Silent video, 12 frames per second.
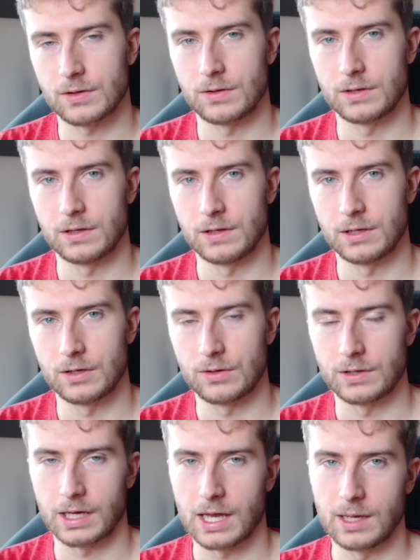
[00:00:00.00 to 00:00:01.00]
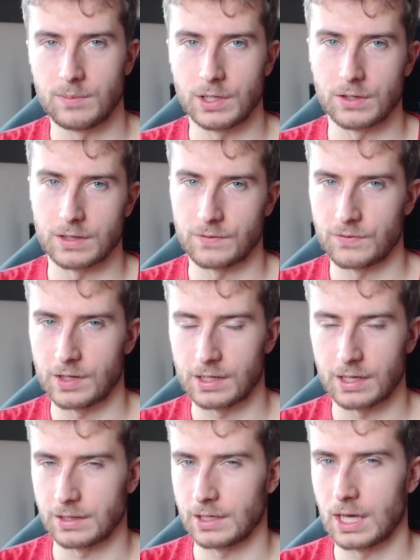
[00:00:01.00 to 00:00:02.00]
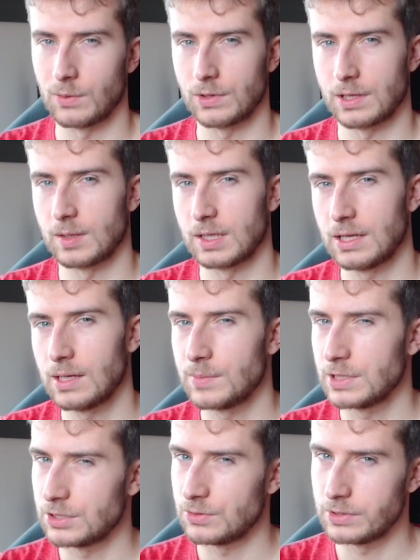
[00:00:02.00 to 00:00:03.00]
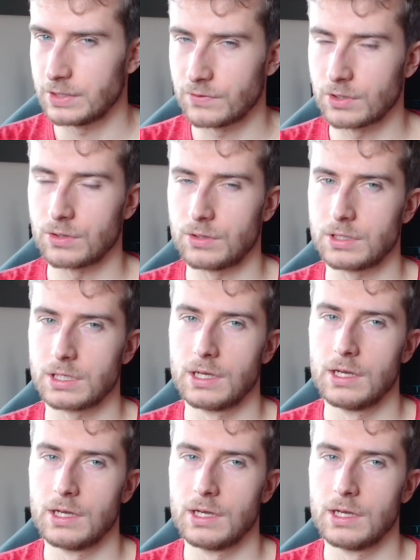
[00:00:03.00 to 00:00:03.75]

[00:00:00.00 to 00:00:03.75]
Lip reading: on the game because it felt like the game was a little bit too difficult